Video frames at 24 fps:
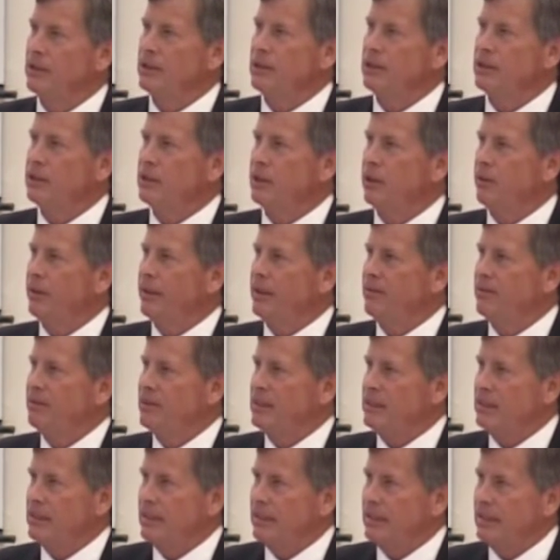So if
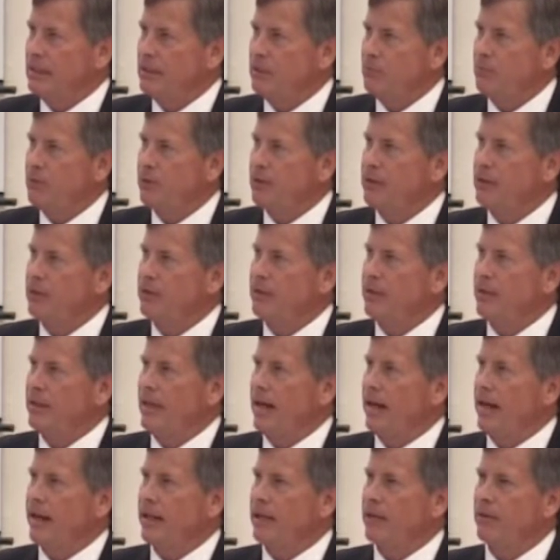it's incomplete or
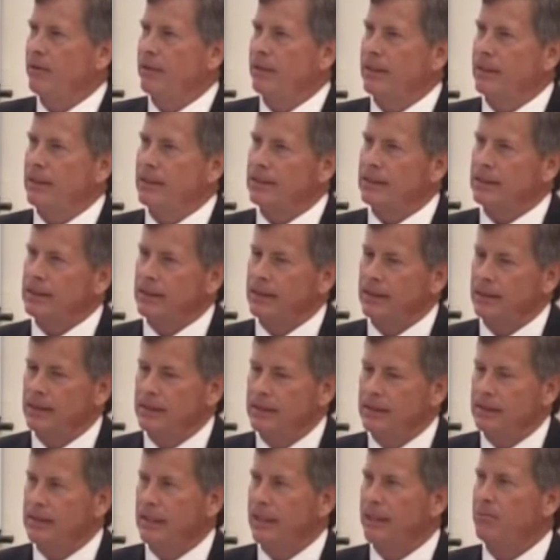inaccurate, it's
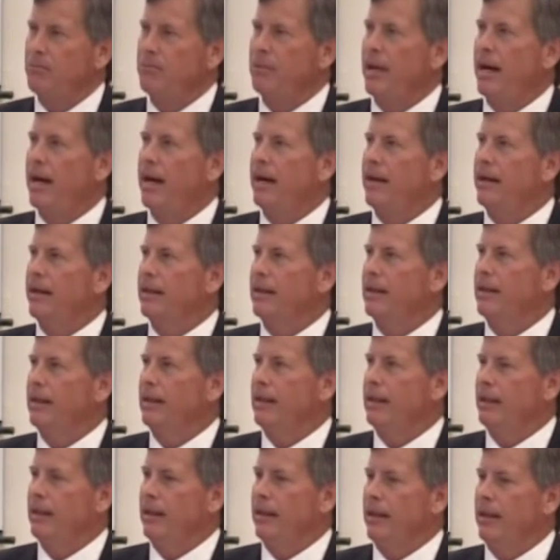sent back,
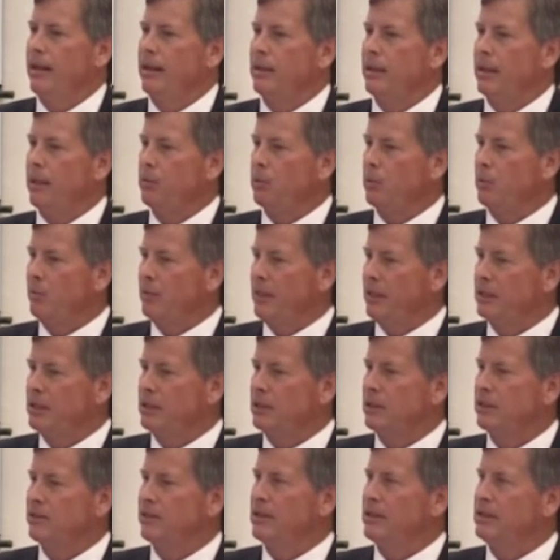and we'll make
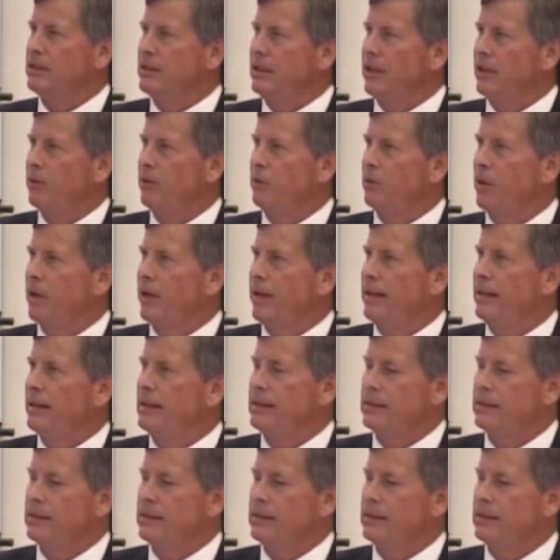sure it's done right.